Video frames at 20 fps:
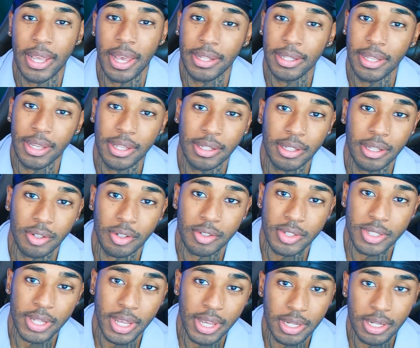I didn't
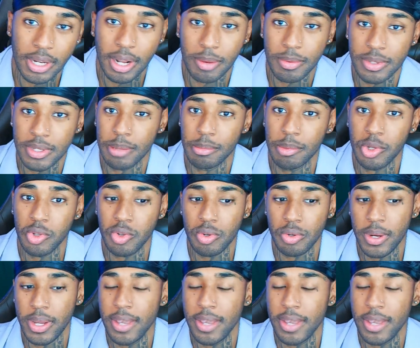understand it. I was immature.